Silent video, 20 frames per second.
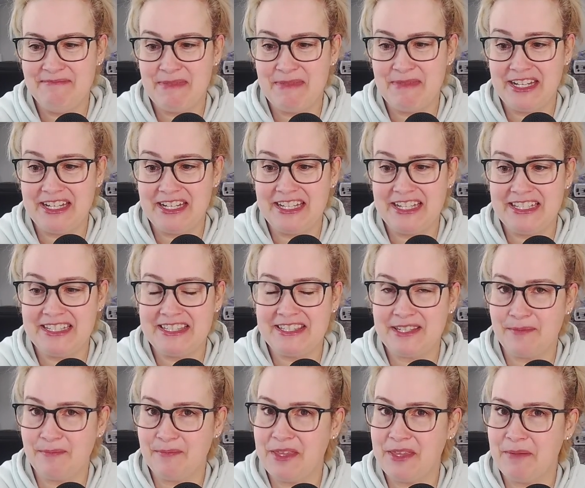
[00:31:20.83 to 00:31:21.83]
but it is
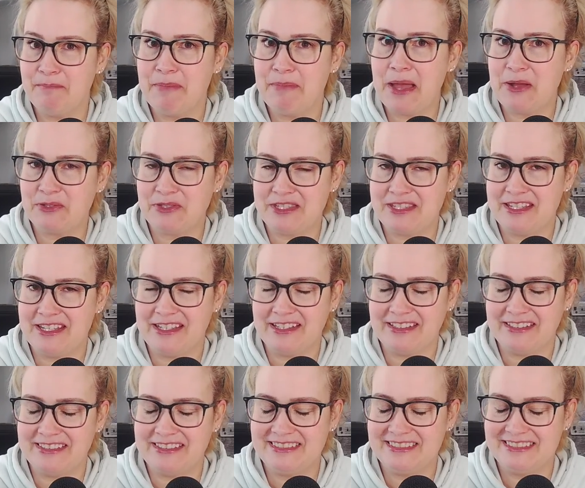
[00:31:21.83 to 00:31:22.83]
something
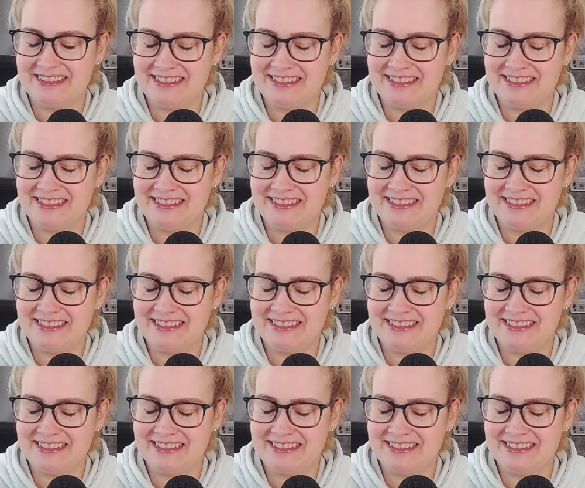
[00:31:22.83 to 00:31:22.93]
bouncing.